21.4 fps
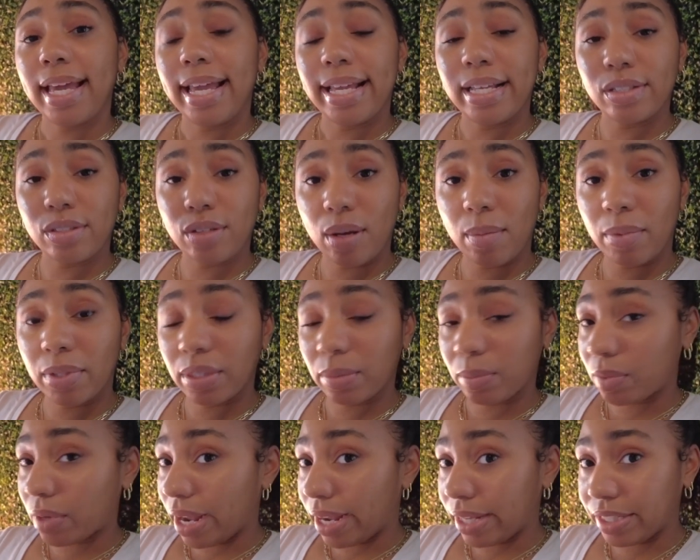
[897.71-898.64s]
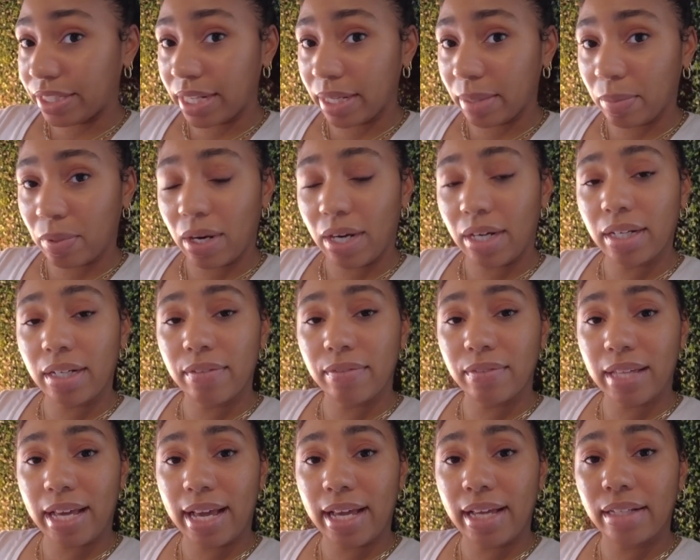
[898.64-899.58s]
And so I'm on the project part
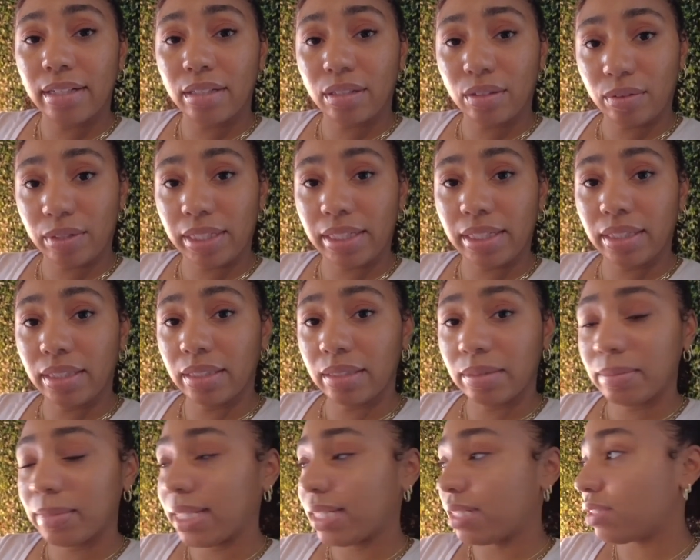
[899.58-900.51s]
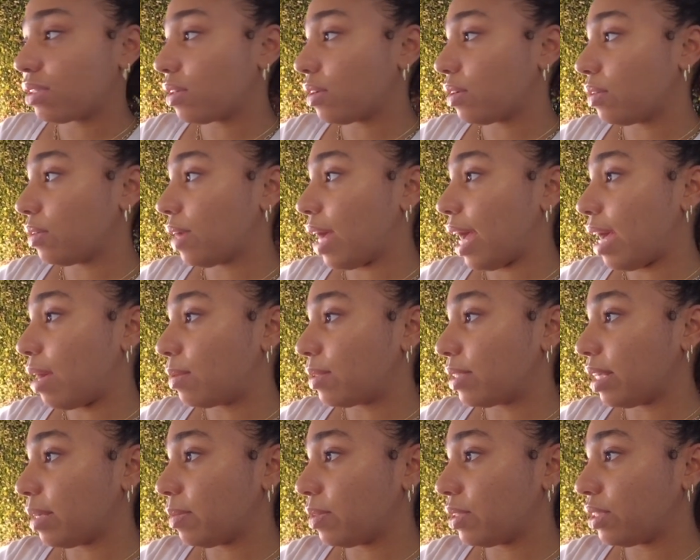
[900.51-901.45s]
of that curriculum. And so I
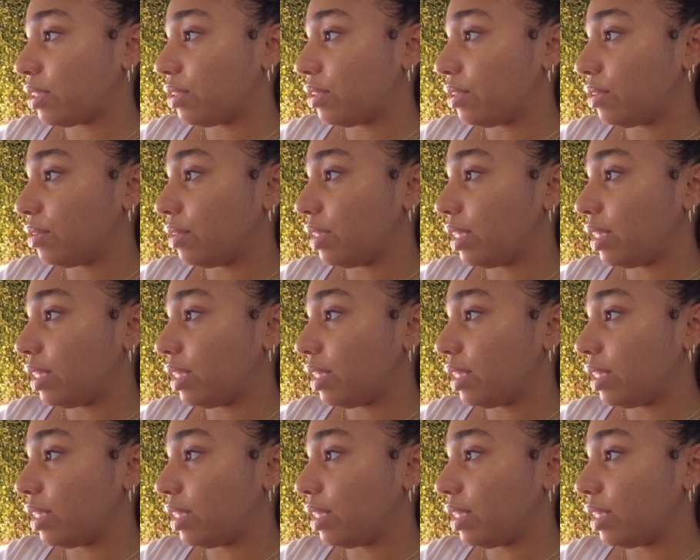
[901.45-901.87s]
was able to do